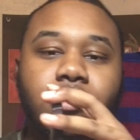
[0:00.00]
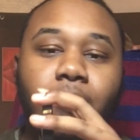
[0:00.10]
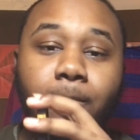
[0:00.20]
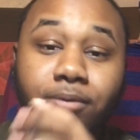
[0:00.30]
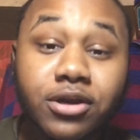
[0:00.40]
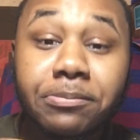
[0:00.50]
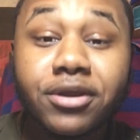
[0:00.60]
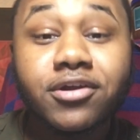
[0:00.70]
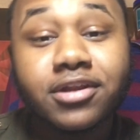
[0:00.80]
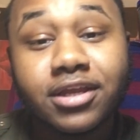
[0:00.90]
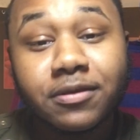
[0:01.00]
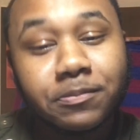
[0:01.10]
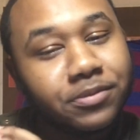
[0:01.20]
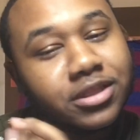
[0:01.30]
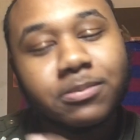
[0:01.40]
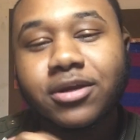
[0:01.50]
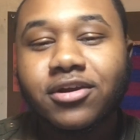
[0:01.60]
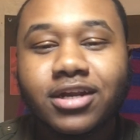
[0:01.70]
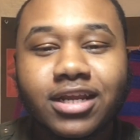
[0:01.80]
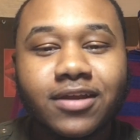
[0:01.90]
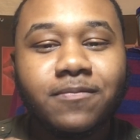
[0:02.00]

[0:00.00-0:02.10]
put a mirror in there. put the mirror in there.